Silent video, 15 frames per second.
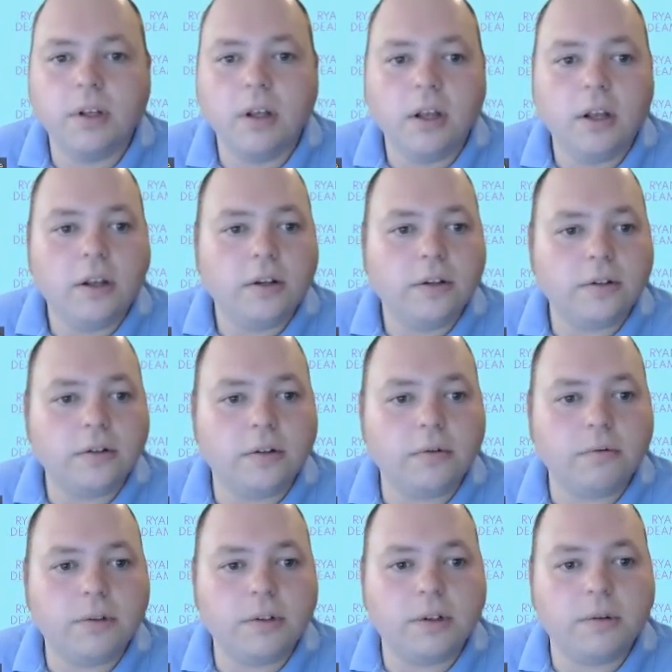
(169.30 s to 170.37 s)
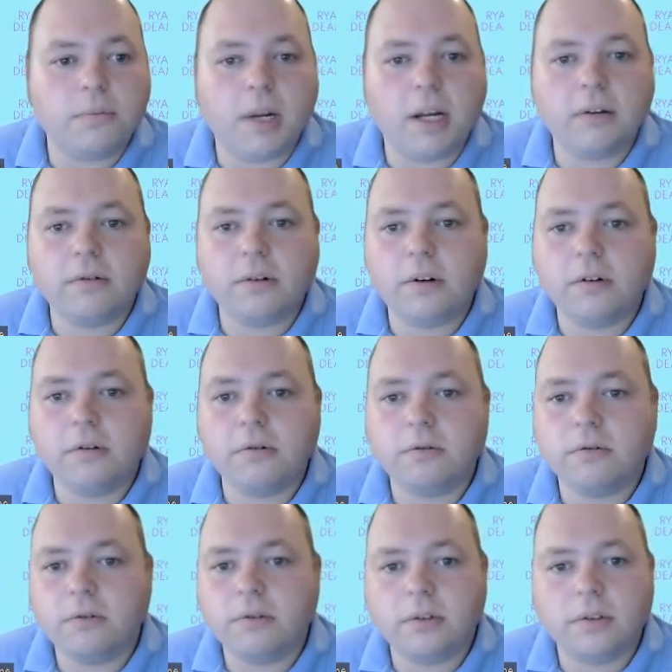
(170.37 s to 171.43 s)
So when the macro
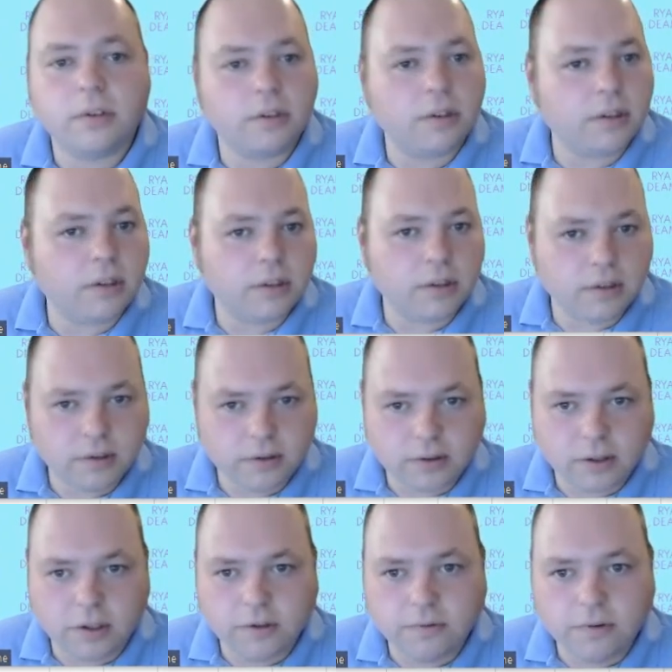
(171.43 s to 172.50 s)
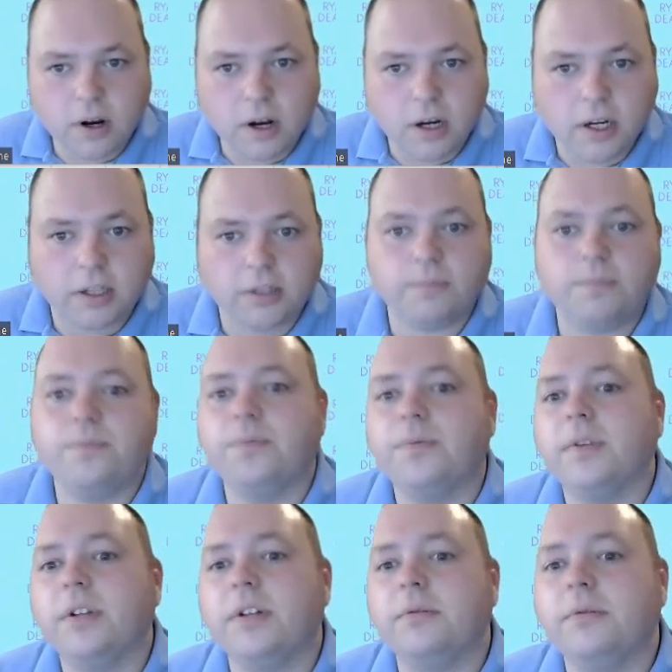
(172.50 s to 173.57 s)
starts running,
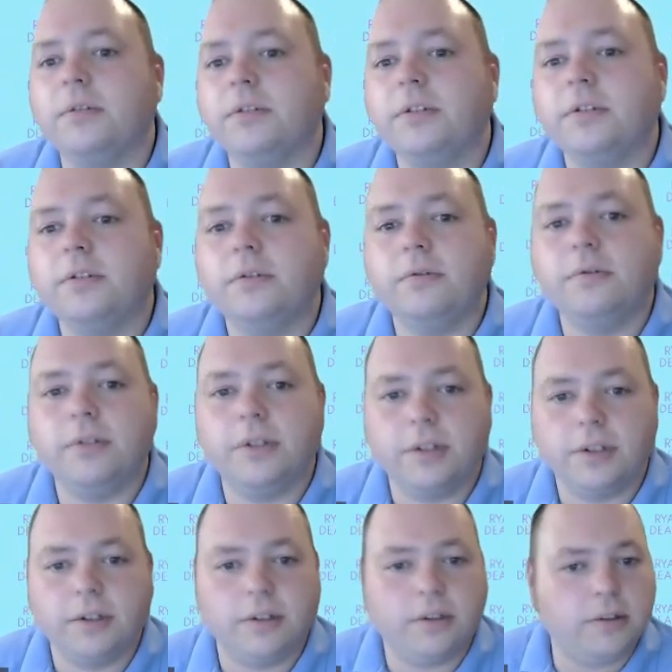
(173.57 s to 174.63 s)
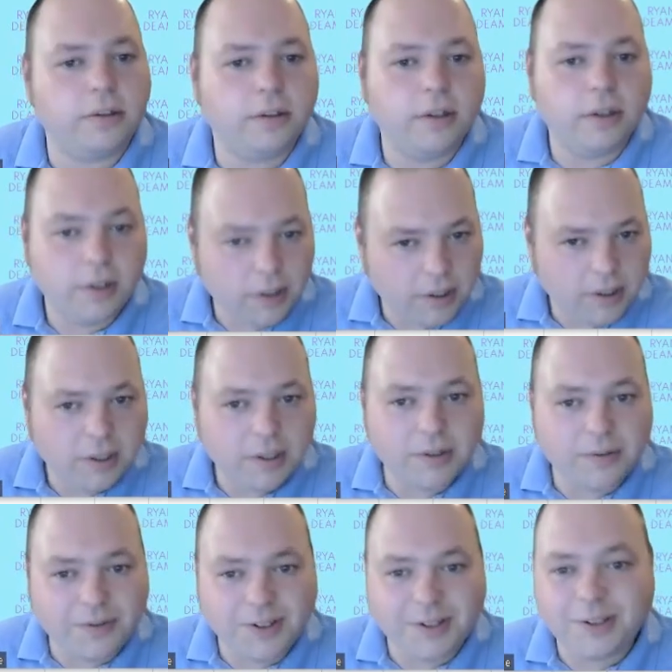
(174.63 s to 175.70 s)
it will do an
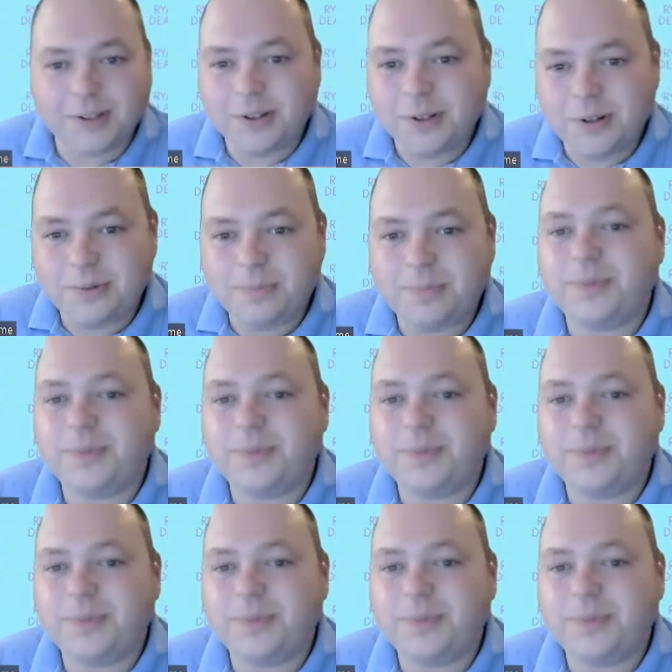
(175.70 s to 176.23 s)
infinite loop